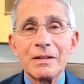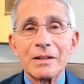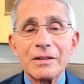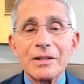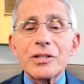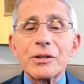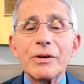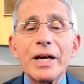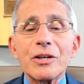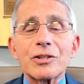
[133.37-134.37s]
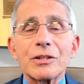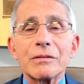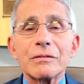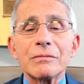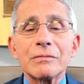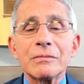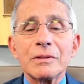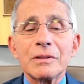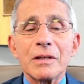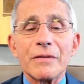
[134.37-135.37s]
This donation
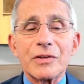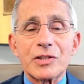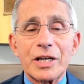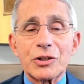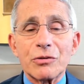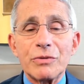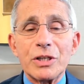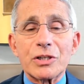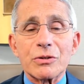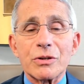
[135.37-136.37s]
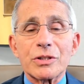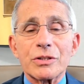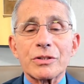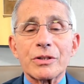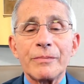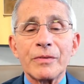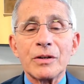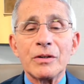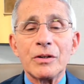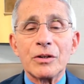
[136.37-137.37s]
of essential resources
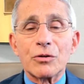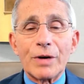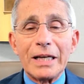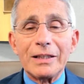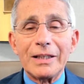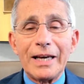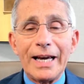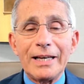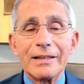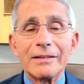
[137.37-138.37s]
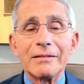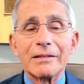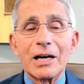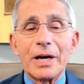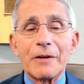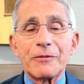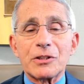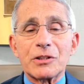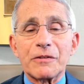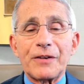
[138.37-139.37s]
greatly aided our
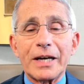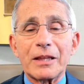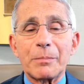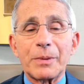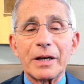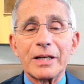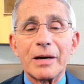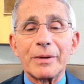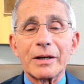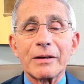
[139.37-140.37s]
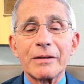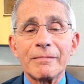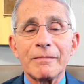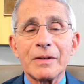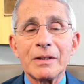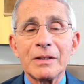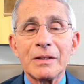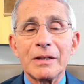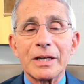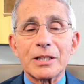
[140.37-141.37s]
efforts to fight the pandemic,
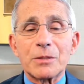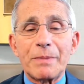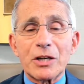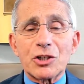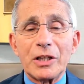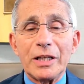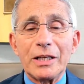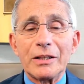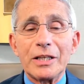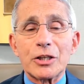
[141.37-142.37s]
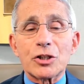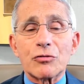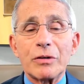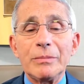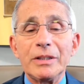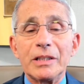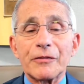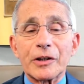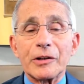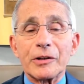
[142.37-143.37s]
especially in the extremely
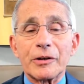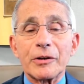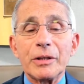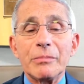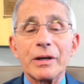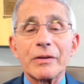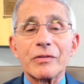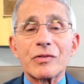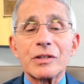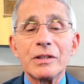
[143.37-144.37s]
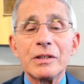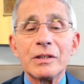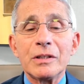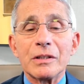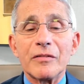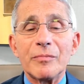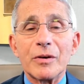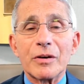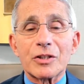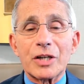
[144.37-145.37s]
difficult early months of
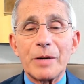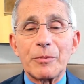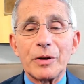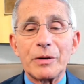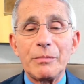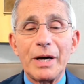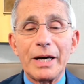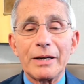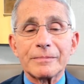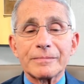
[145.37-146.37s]
March, April, and May.